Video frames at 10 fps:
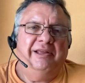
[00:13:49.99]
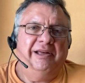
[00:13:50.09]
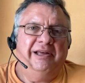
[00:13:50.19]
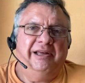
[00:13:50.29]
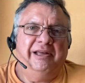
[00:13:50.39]

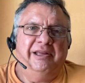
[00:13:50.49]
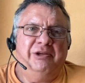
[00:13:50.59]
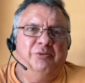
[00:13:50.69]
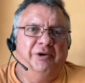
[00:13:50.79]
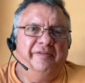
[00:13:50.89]

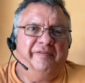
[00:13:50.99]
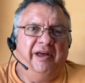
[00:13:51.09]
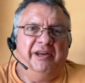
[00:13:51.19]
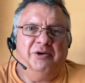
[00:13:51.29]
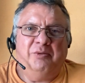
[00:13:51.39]
you want to
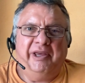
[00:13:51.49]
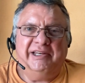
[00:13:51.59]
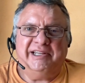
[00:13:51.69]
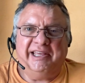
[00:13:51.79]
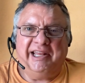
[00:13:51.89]
find a way
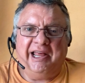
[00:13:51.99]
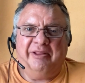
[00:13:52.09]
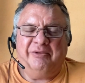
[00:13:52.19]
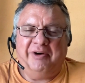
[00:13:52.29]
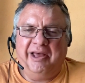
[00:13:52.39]
to get out
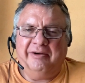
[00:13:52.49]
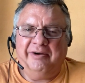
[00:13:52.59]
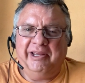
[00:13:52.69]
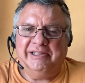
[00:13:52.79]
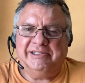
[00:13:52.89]
of the rat
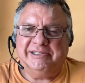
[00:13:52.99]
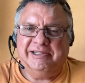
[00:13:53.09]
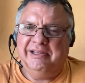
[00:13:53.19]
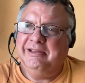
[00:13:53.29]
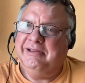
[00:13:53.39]
race,